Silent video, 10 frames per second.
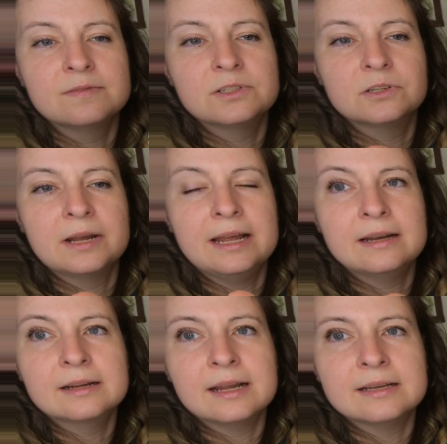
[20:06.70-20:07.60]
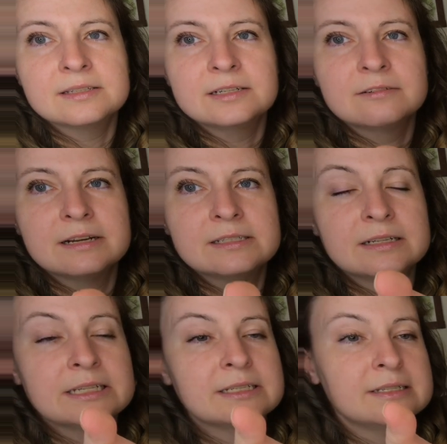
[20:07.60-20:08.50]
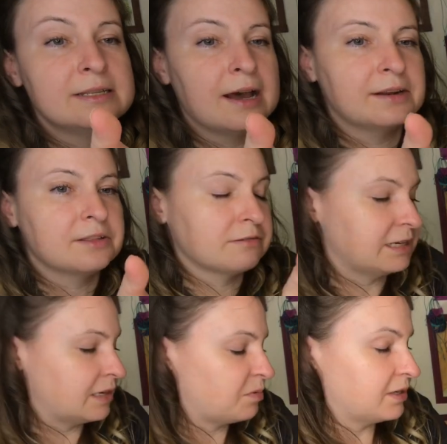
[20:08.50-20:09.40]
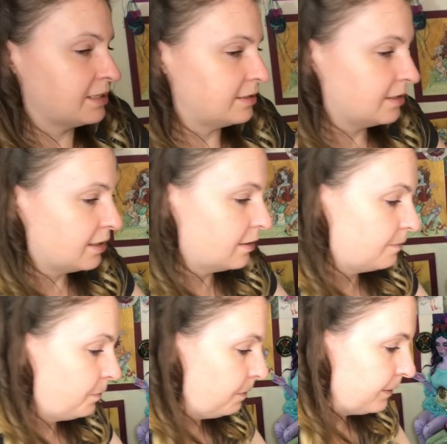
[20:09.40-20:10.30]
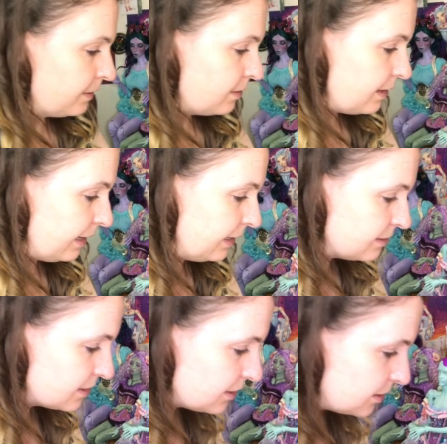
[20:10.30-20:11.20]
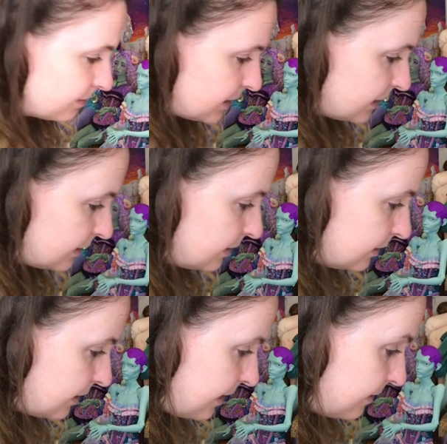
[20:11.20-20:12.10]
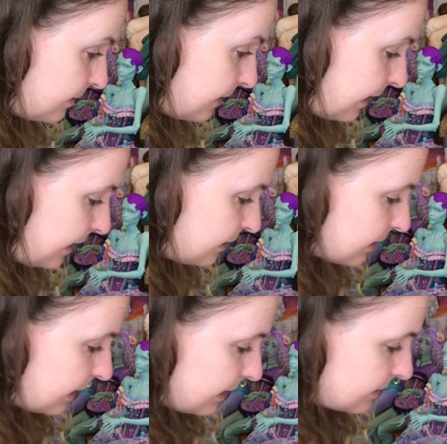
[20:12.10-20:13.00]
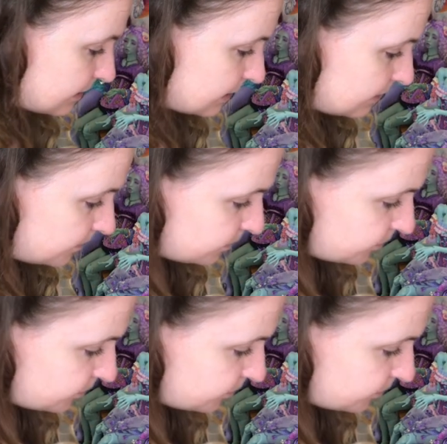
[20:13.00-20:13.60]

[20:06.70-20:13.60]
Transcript: So hand casted in resin. This is not a 3D printed doll. Hand sculpted, hand casted.